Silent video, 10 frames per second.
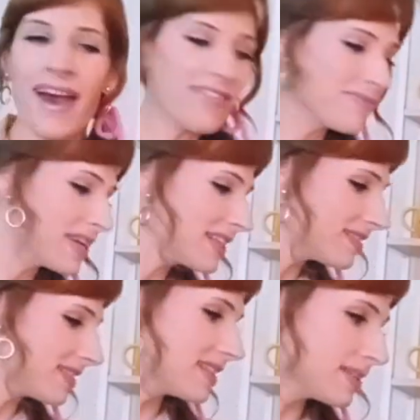I've made
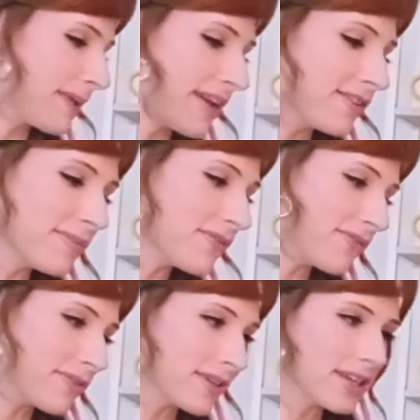this pattern
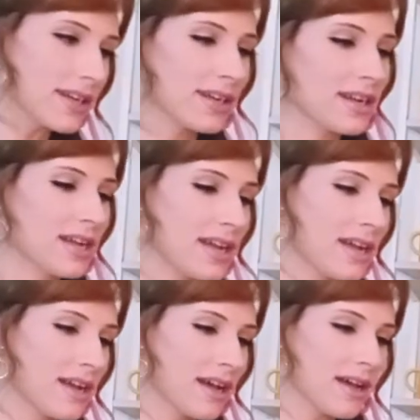before
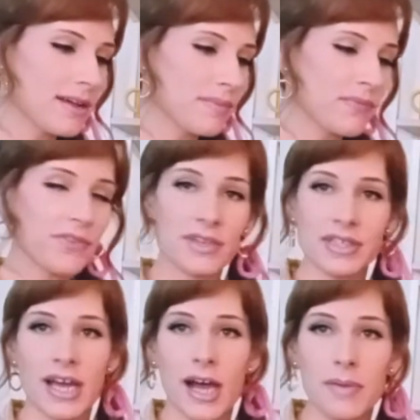um, for a
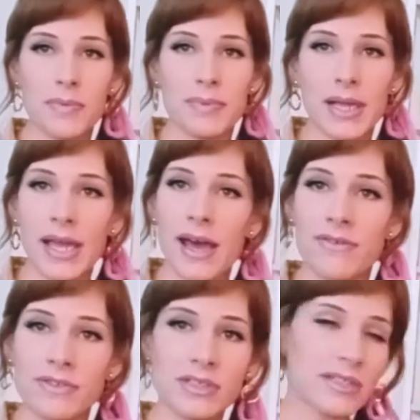top, but I
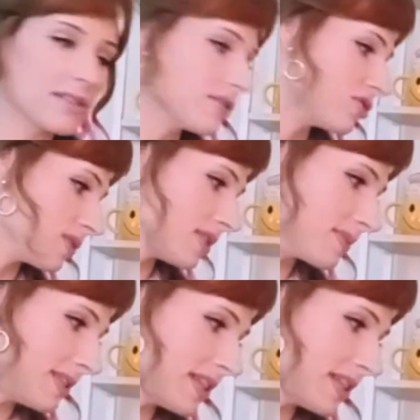haven't done the shorts one